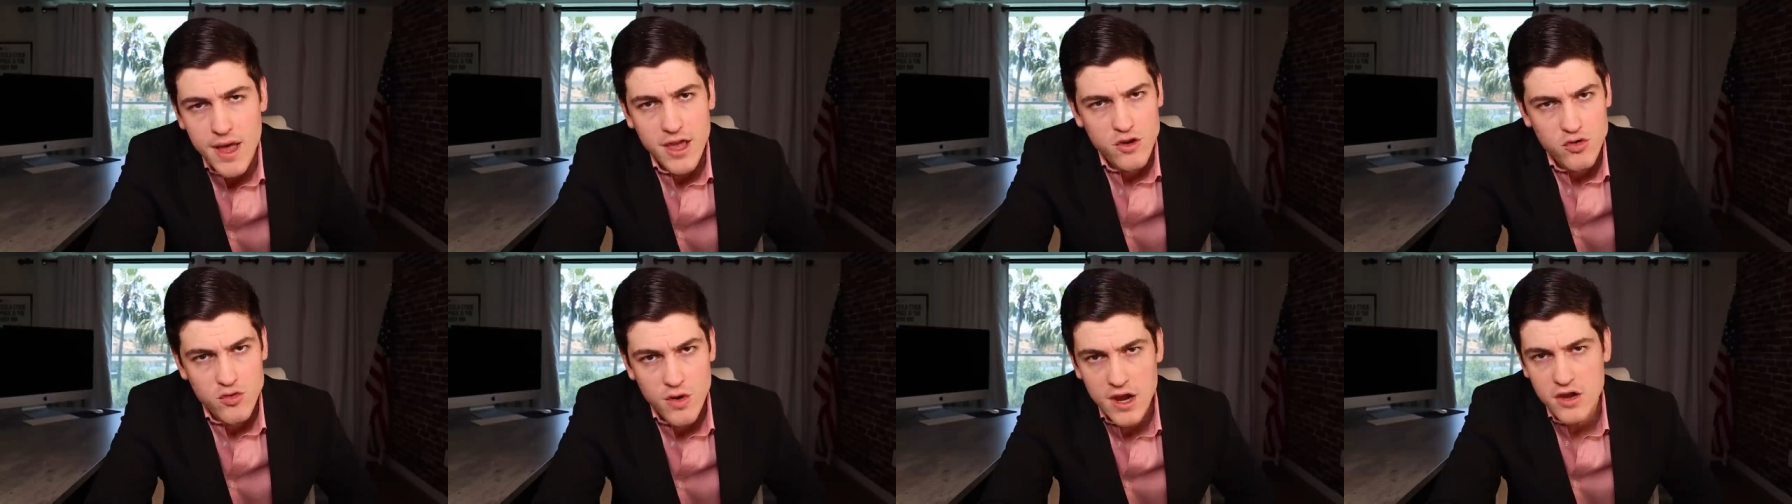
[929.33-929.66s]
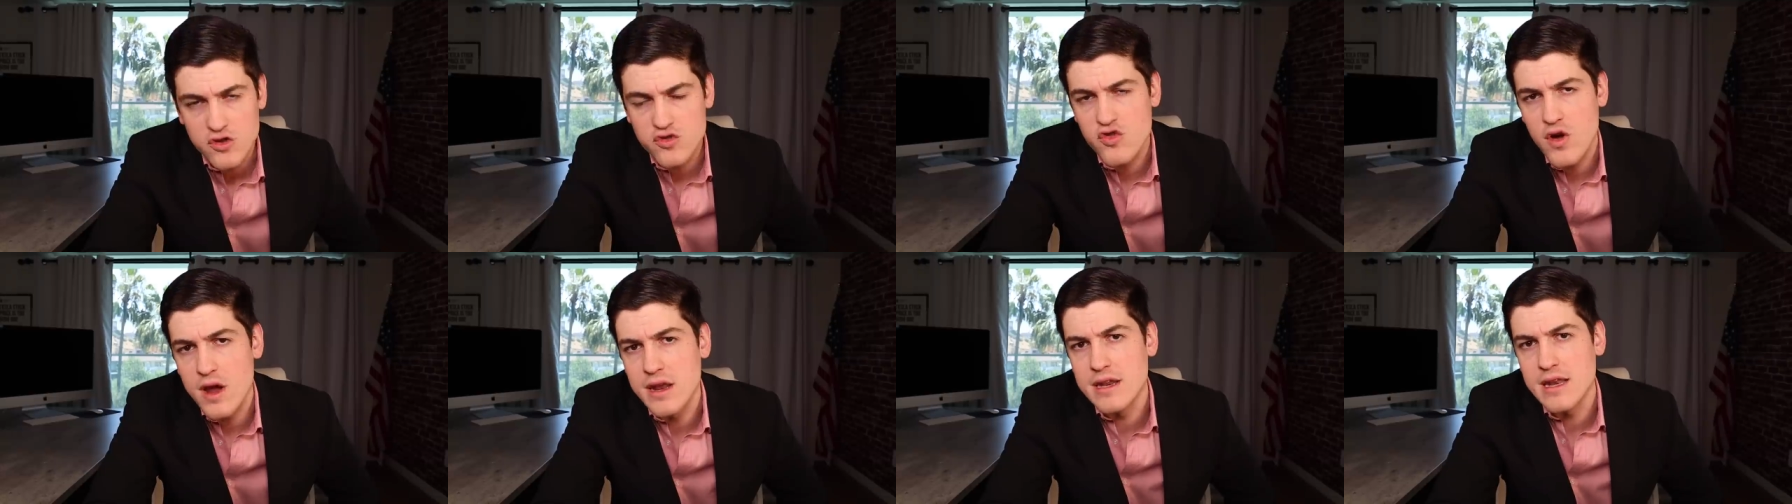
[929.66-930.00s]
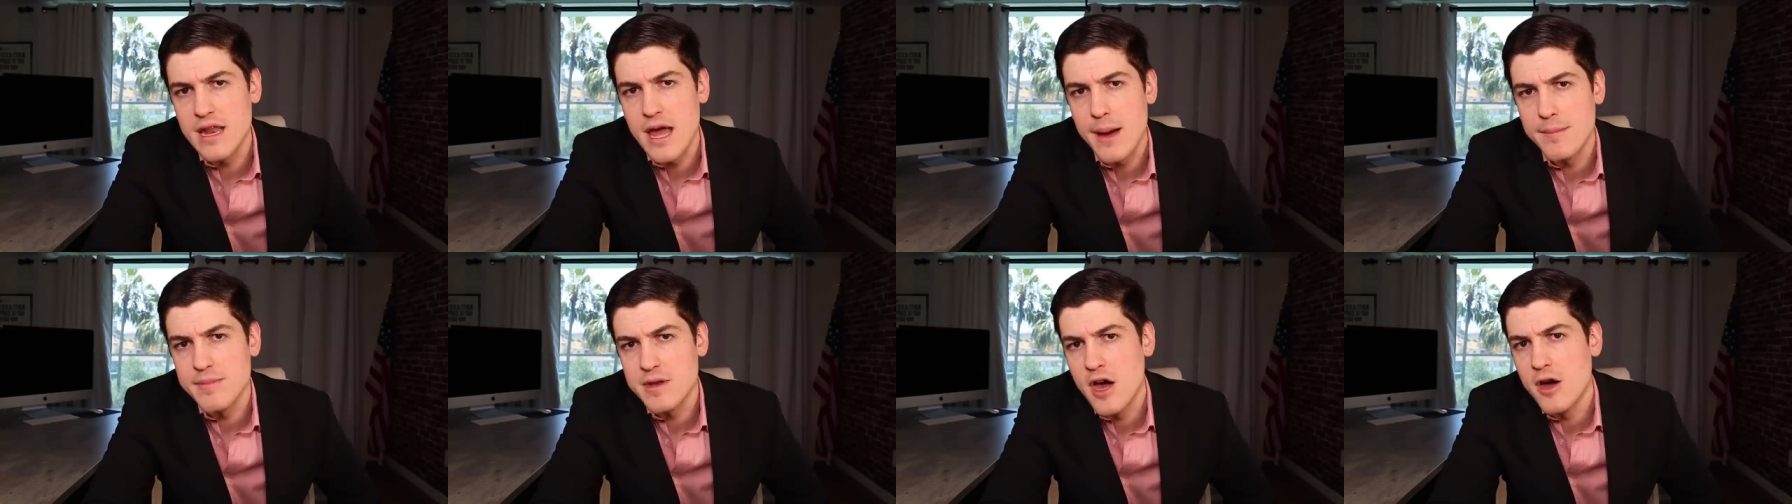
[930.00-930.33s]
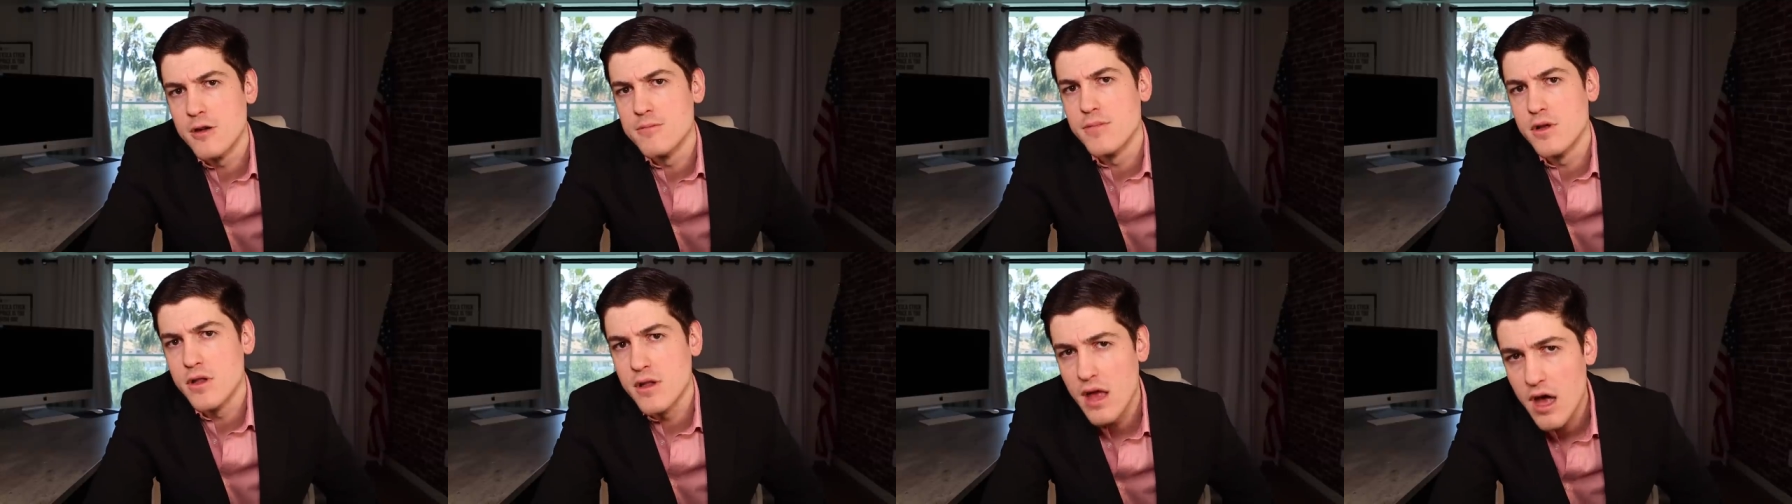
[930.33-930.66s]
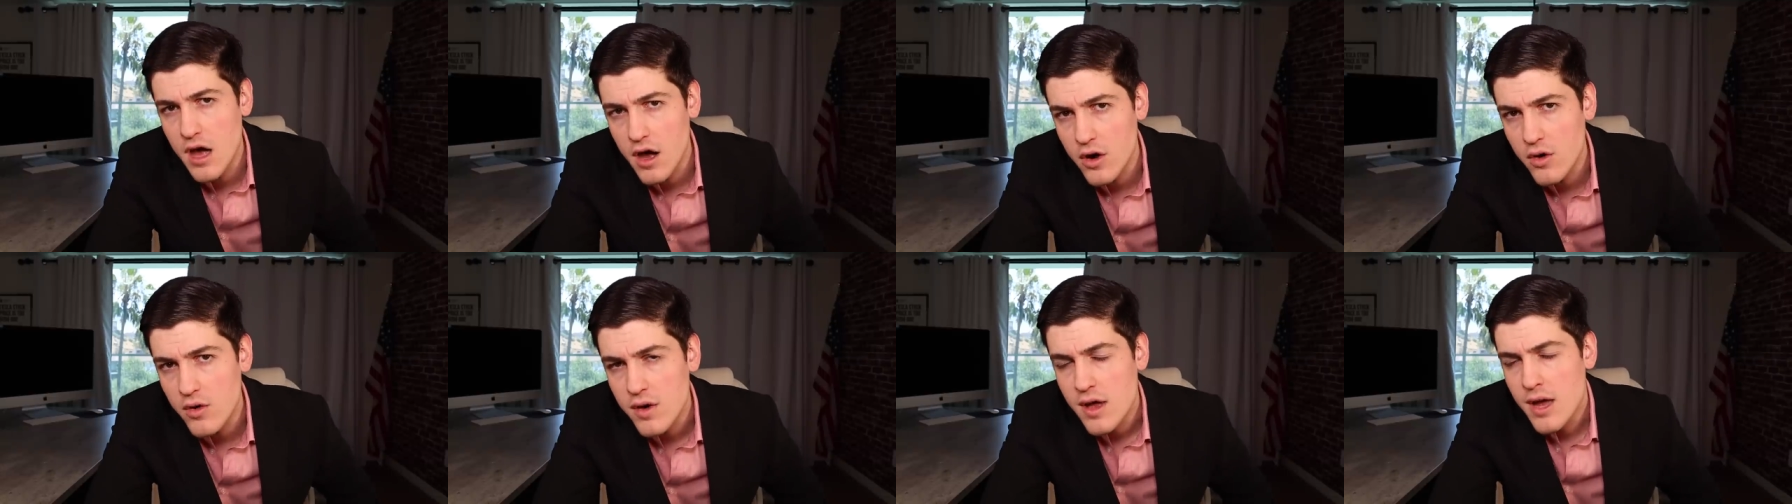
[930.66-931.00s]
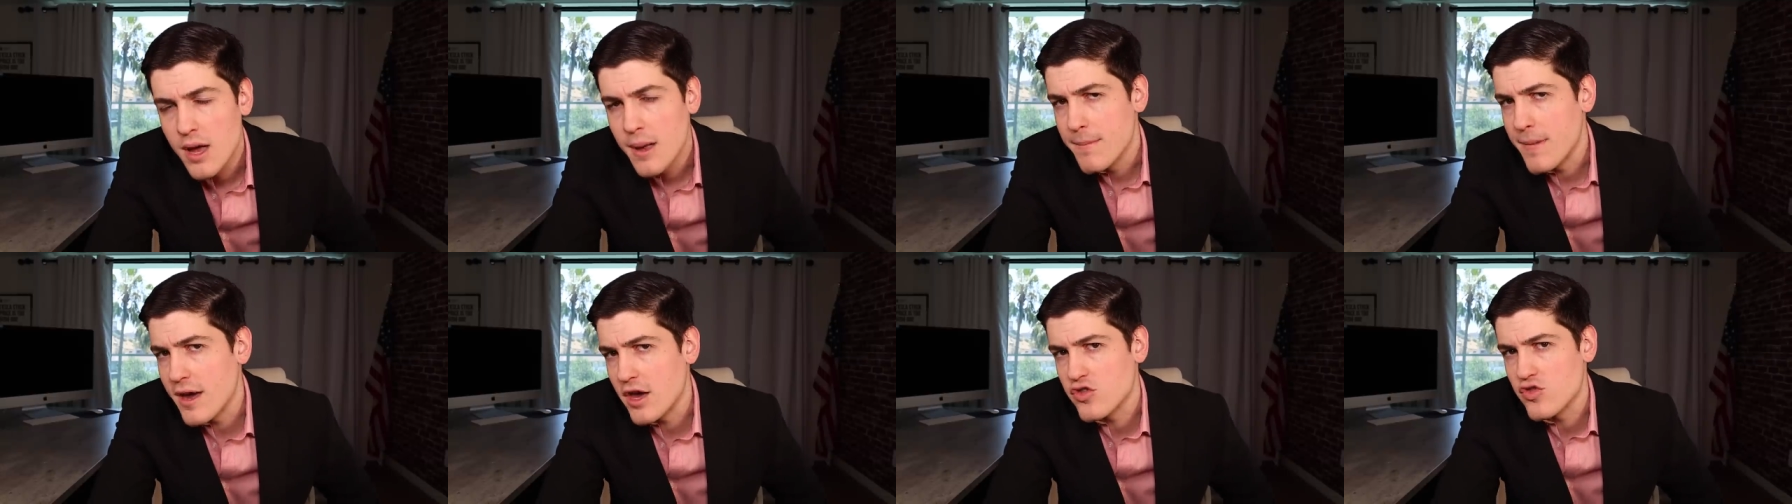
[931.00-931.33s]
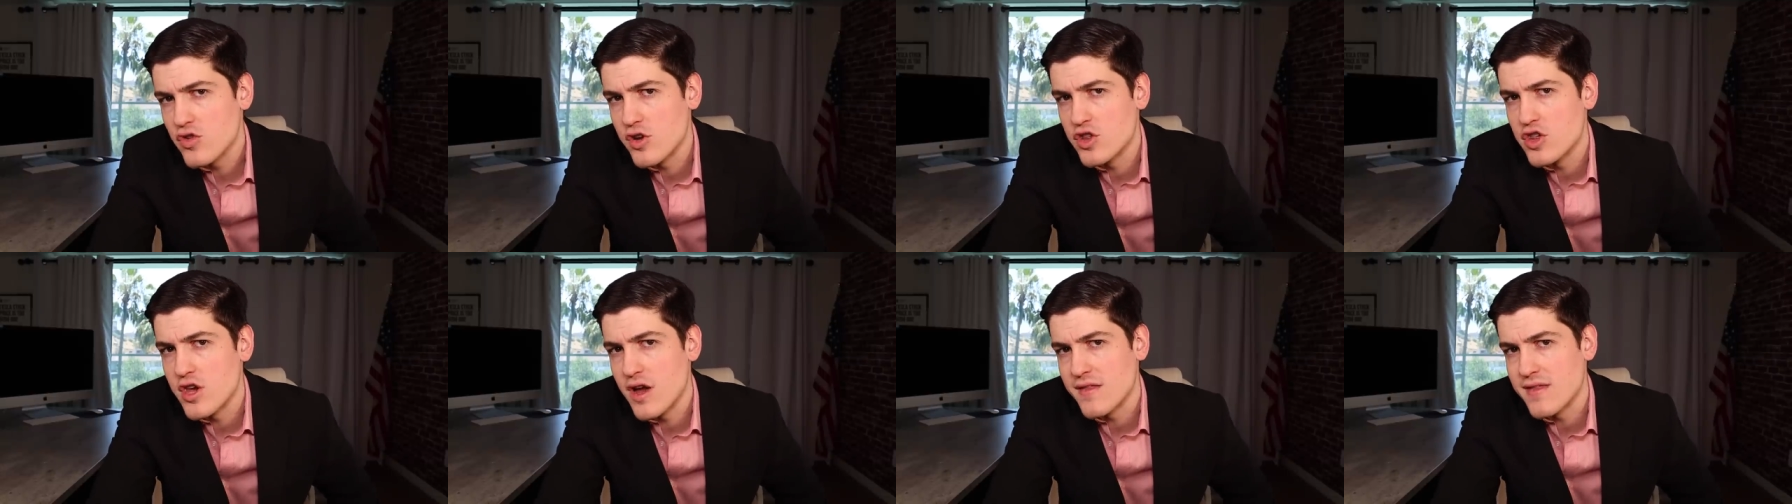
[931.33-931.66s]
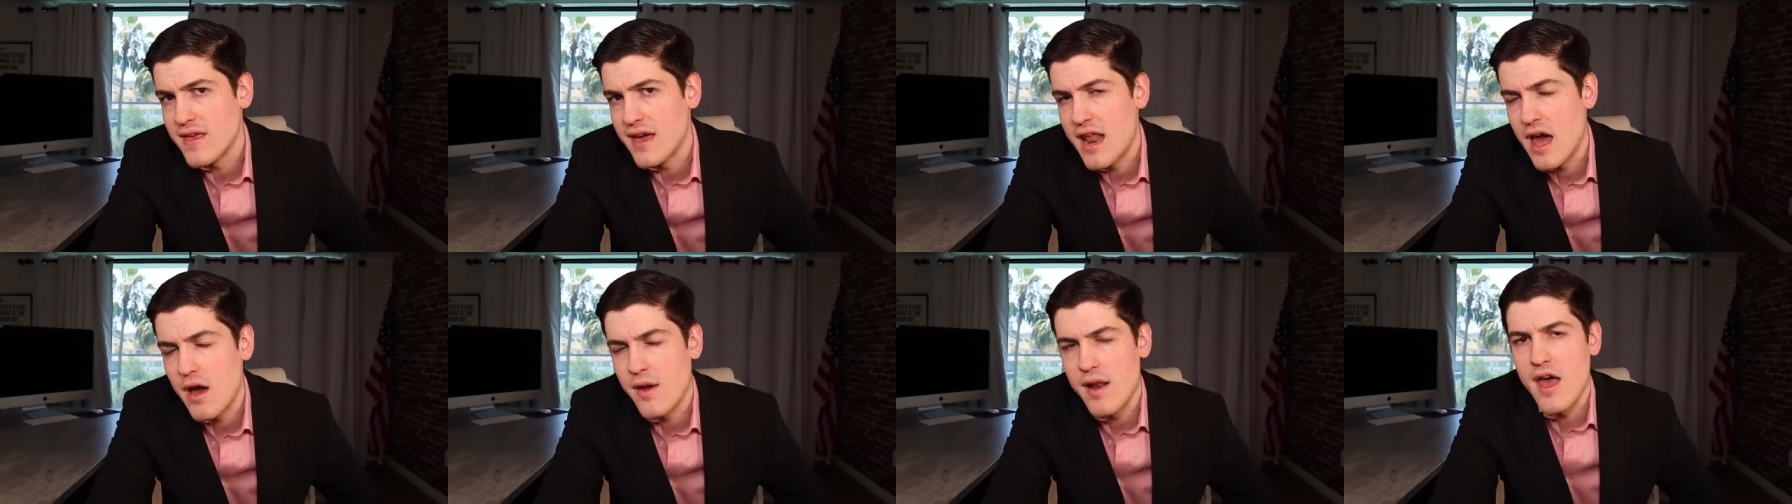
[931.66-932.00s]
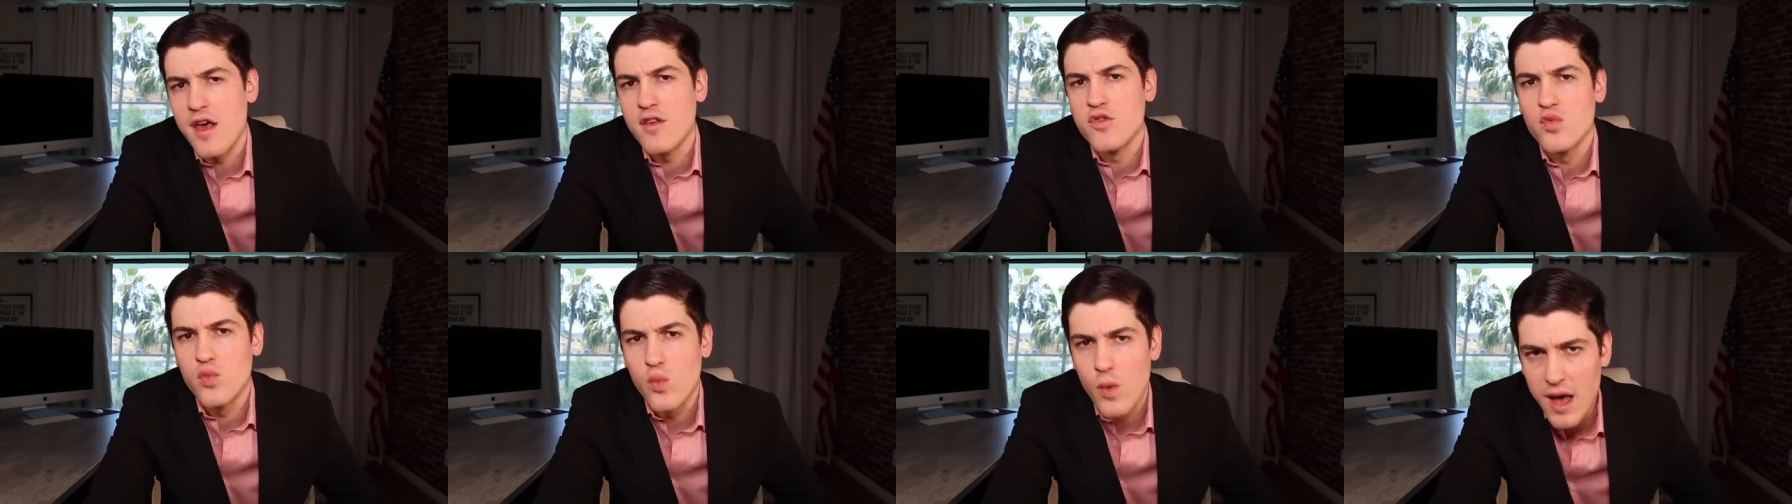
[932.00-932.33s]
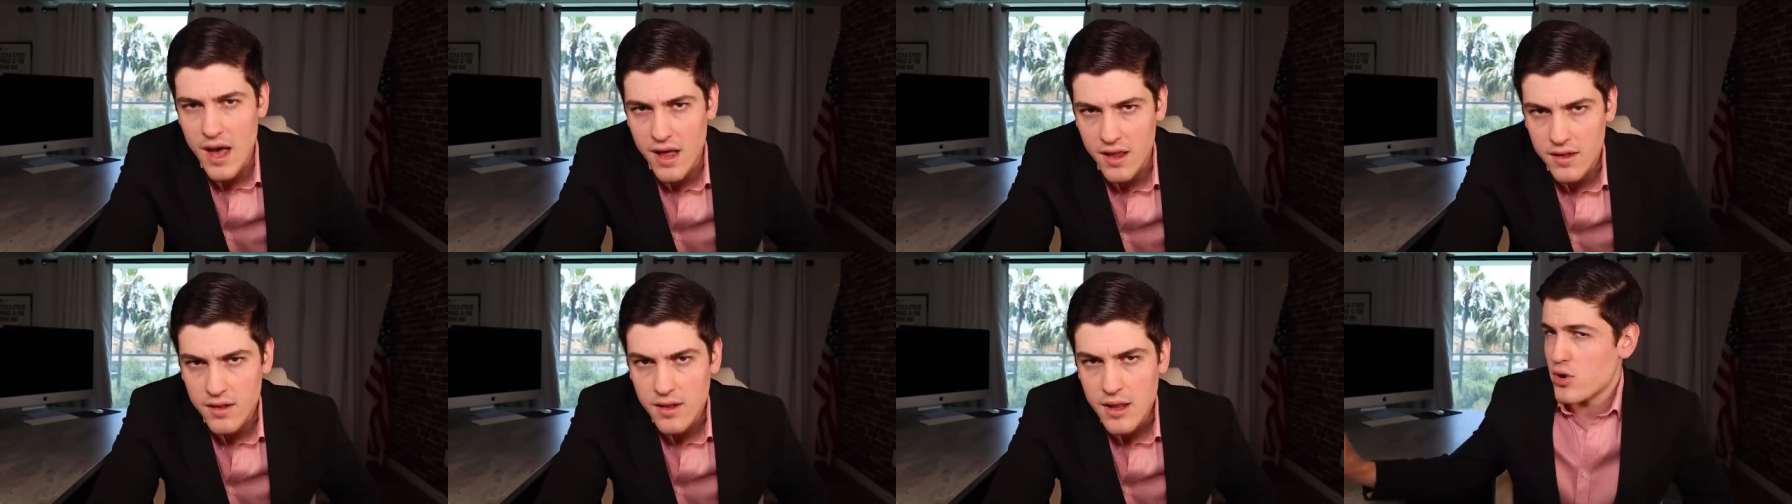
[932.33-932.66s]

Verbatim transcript: a great trading app down below, make sure to check that out as well.